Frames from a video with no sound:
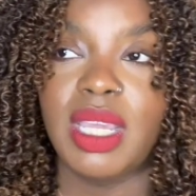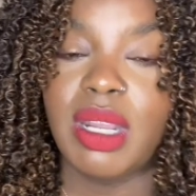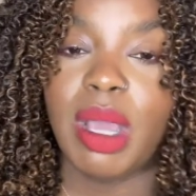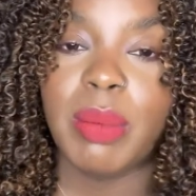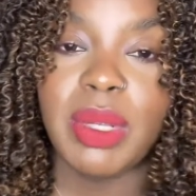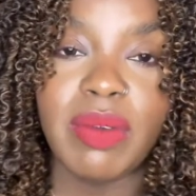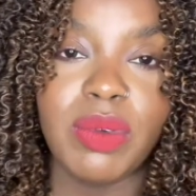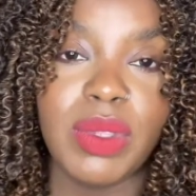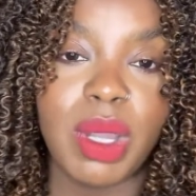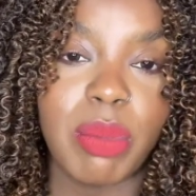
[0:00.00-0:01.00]
can
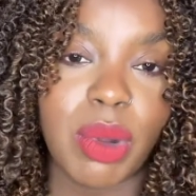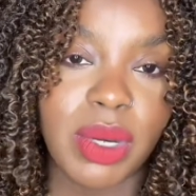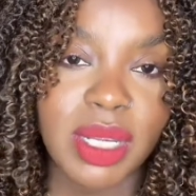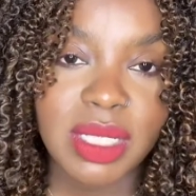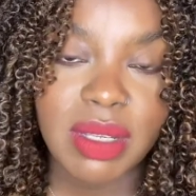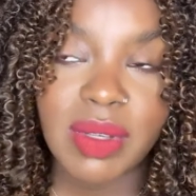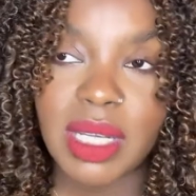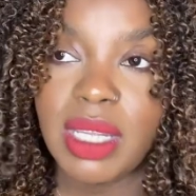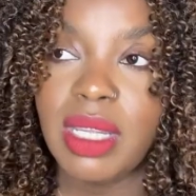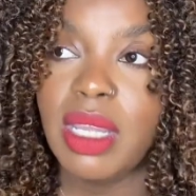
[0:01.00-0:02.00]
up-level their
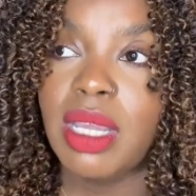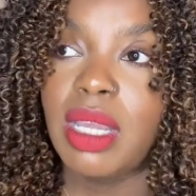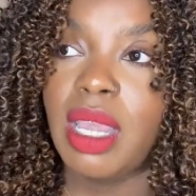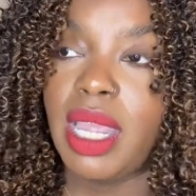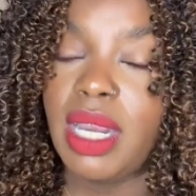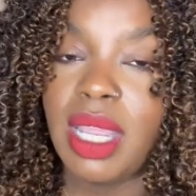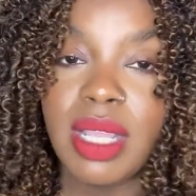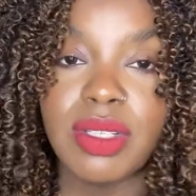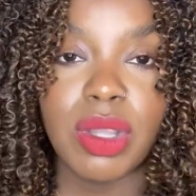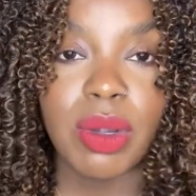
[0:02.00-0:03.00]
productivity,
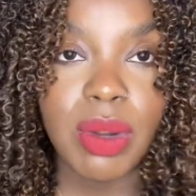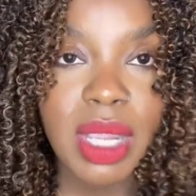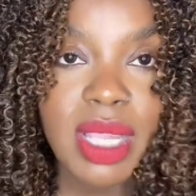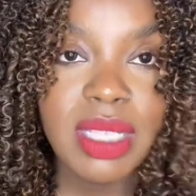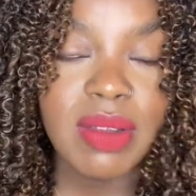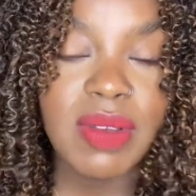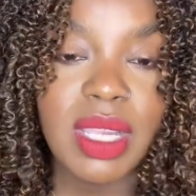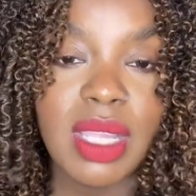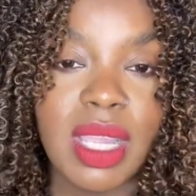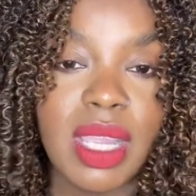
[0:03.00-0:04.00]
enhance their
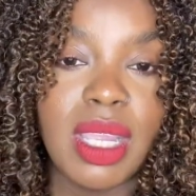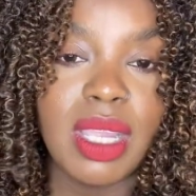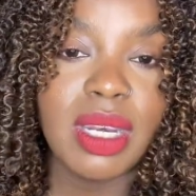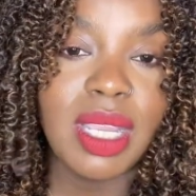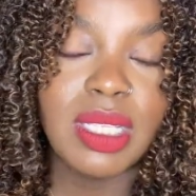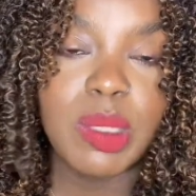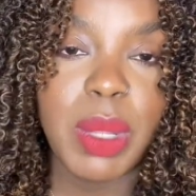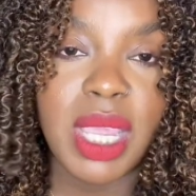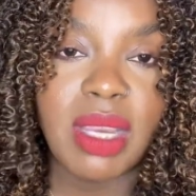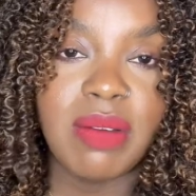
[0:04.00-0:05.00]
creativity, and
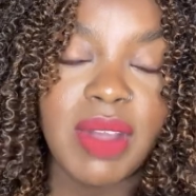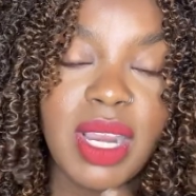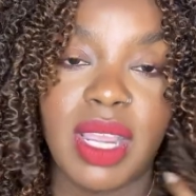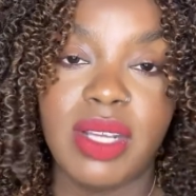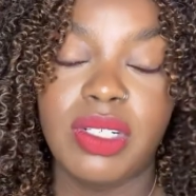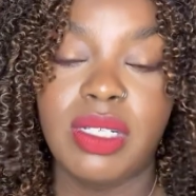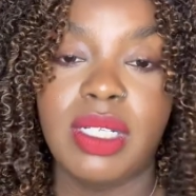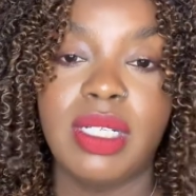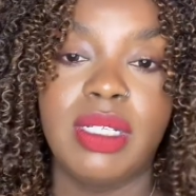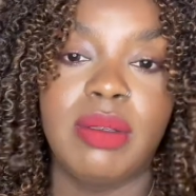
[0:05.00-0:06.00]
expand
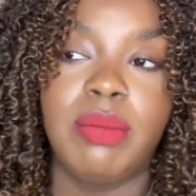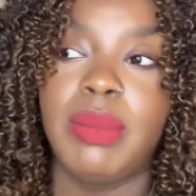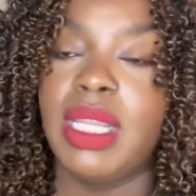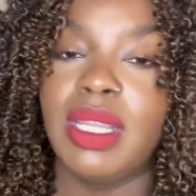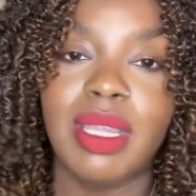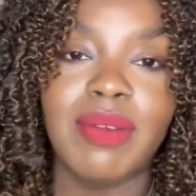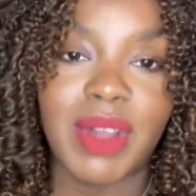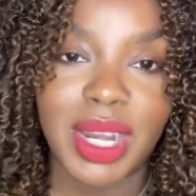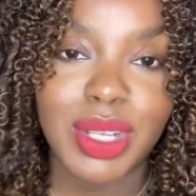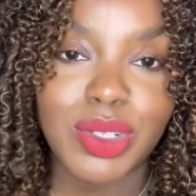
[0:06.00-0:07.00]
financially, meaning
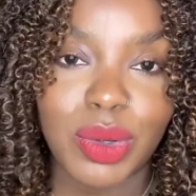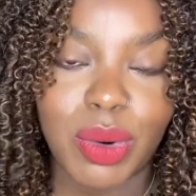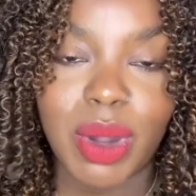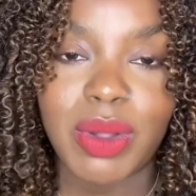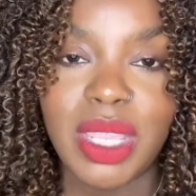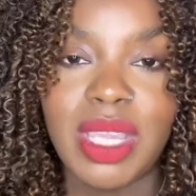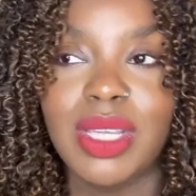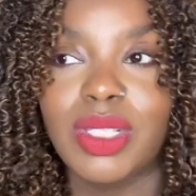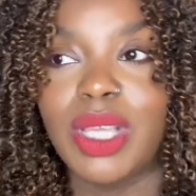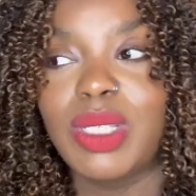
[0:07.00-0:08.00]
financial
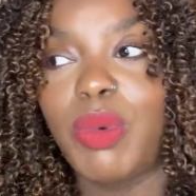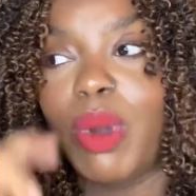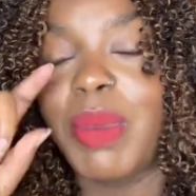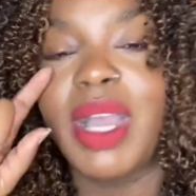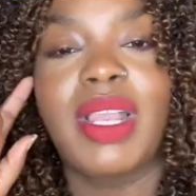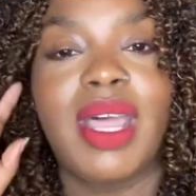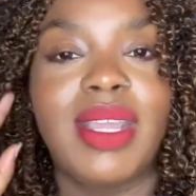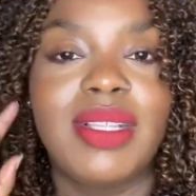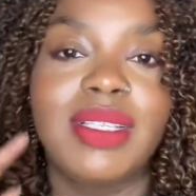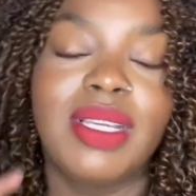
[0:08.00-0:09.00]
growth. So I support my
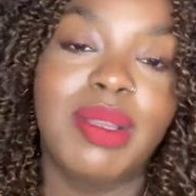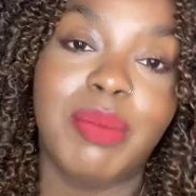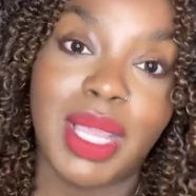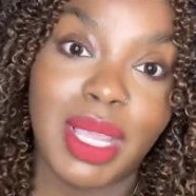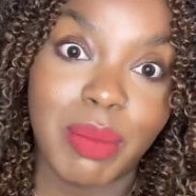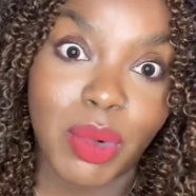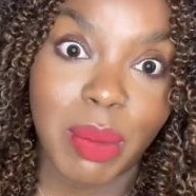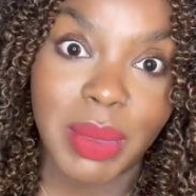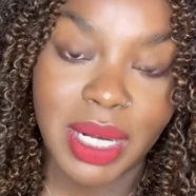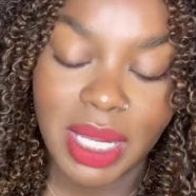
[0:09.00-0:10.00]
clients in making
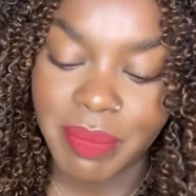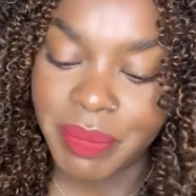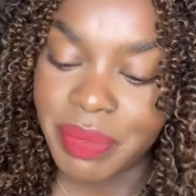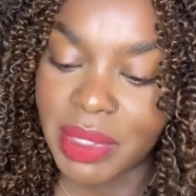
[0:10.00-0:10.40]
more money.